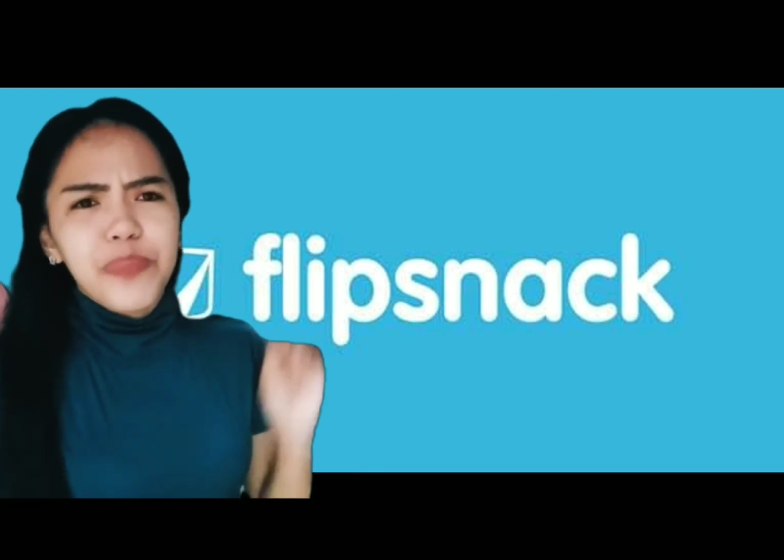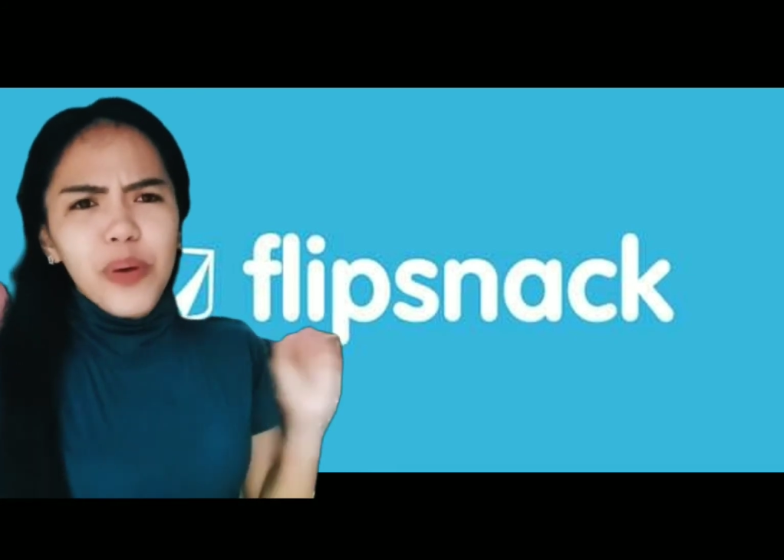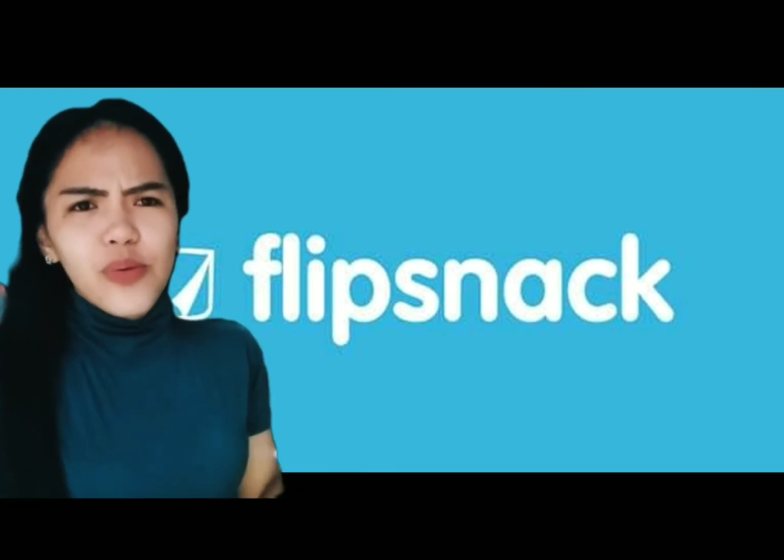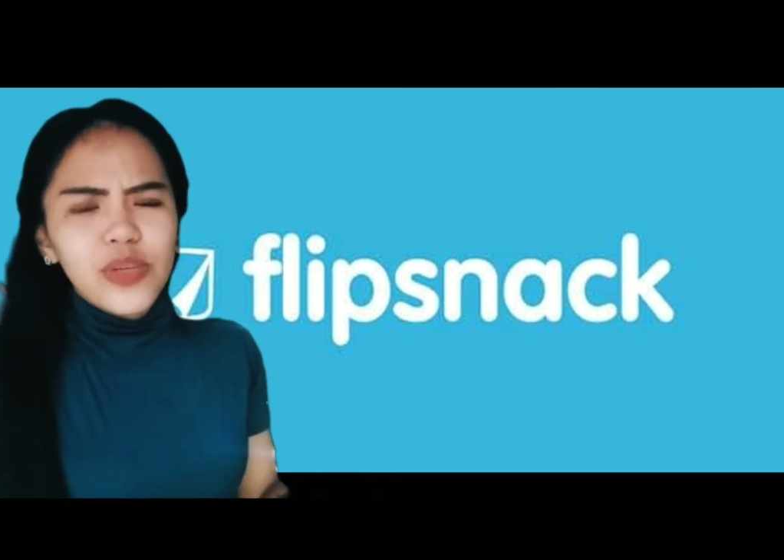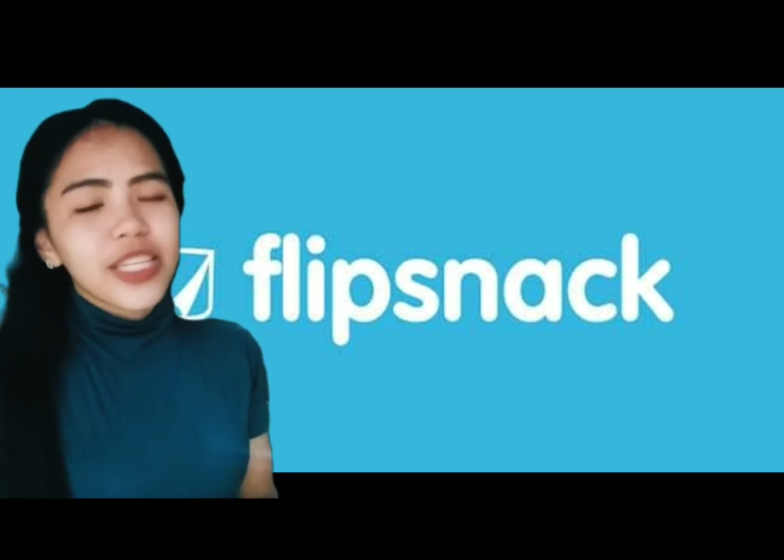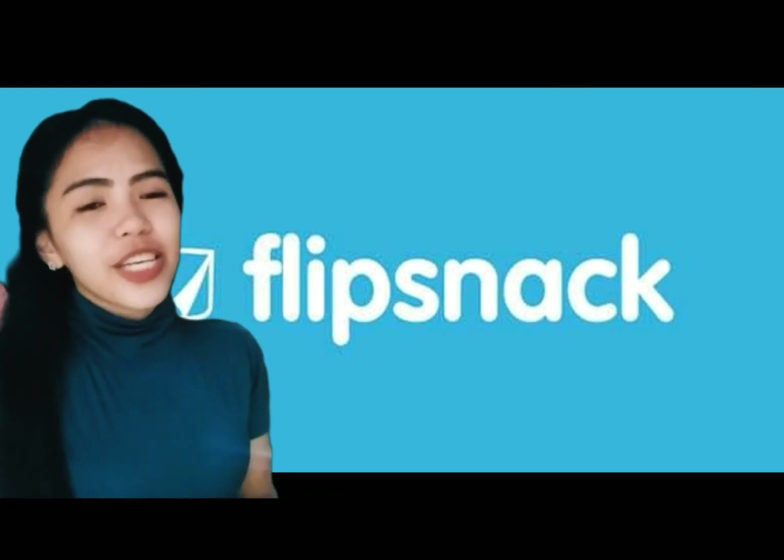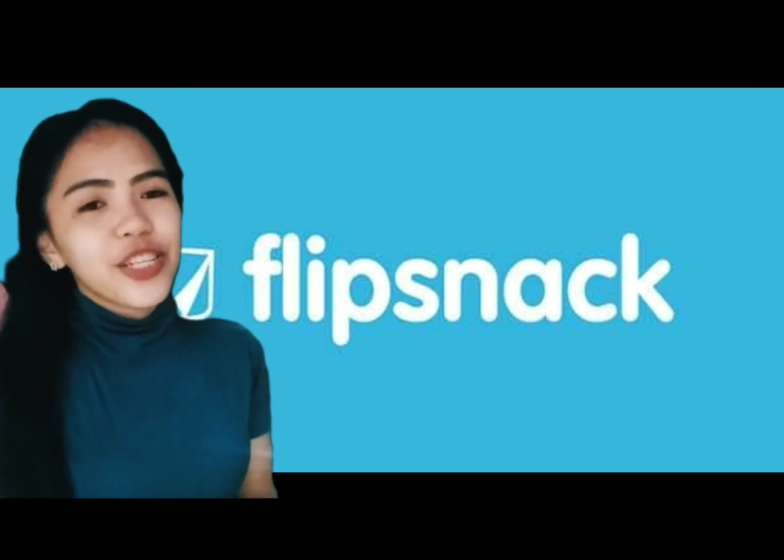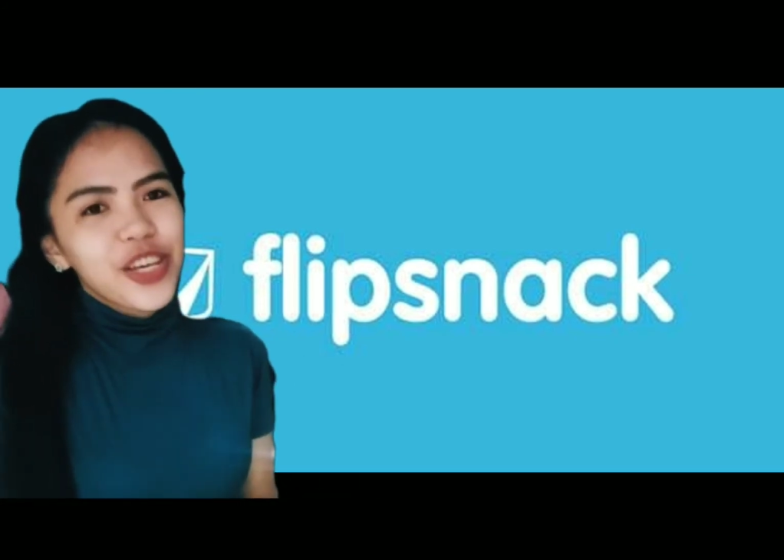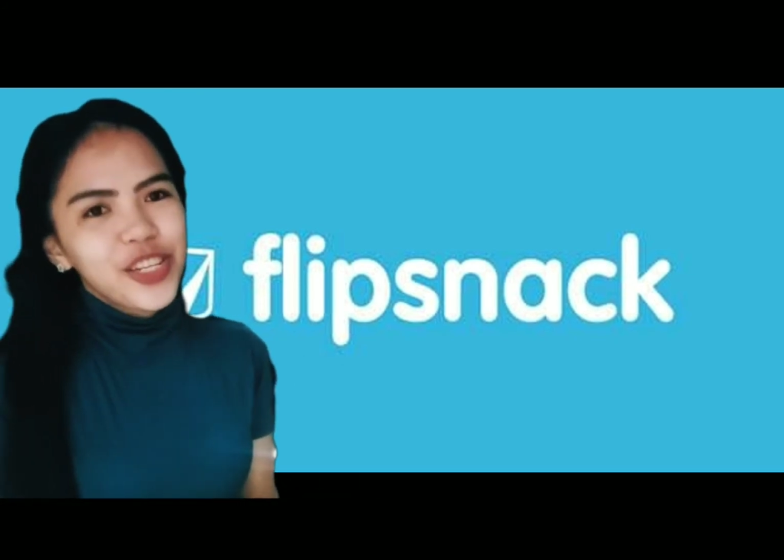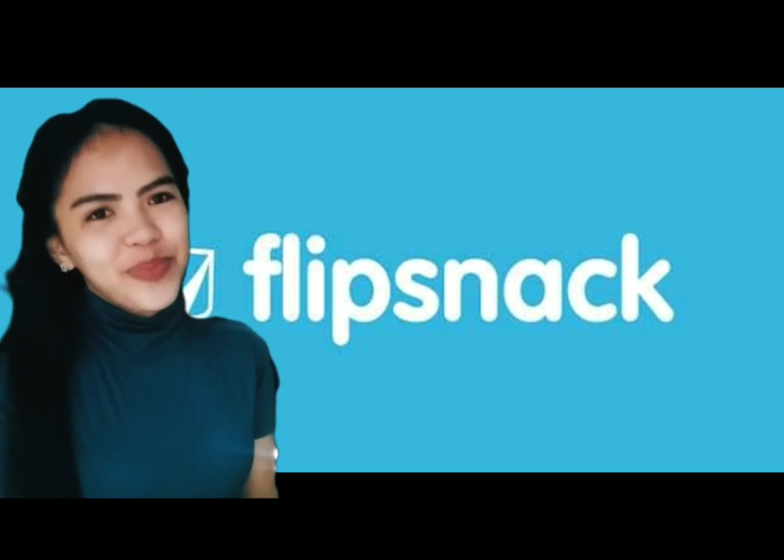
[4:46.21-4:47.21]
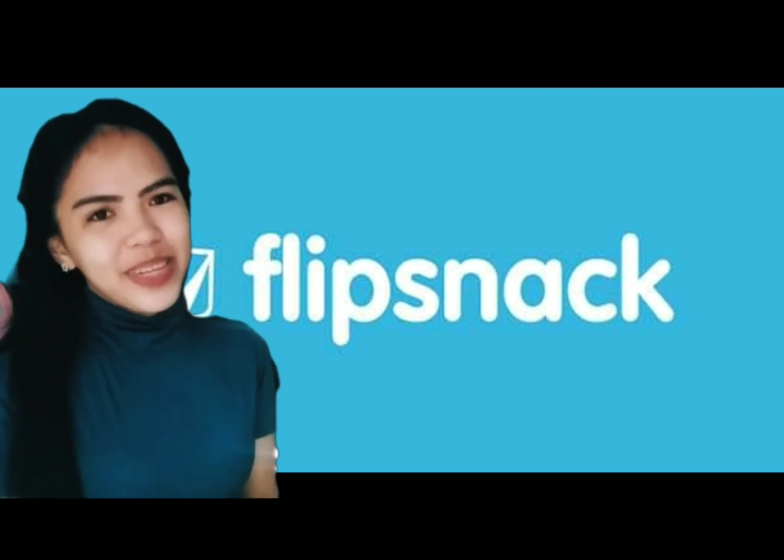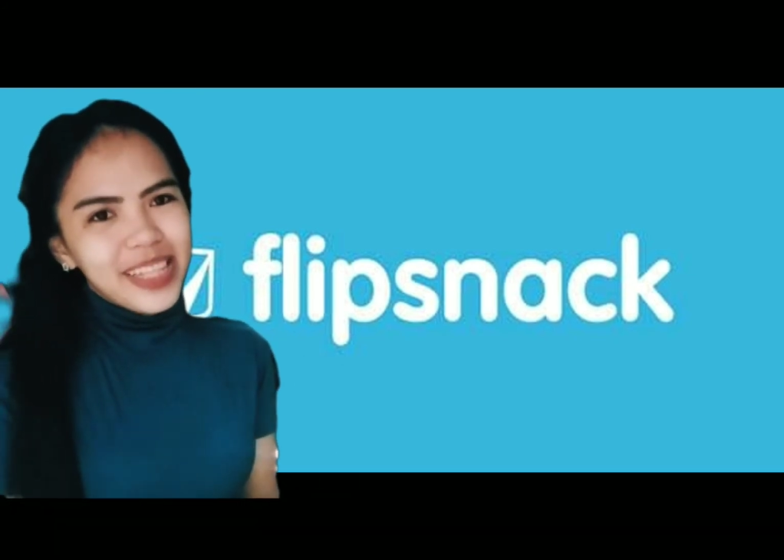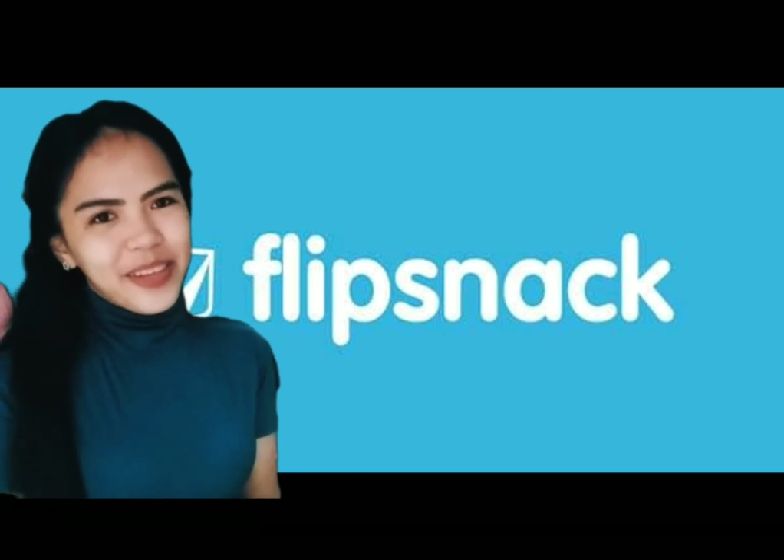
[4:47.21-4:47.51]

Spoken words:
boost the engagement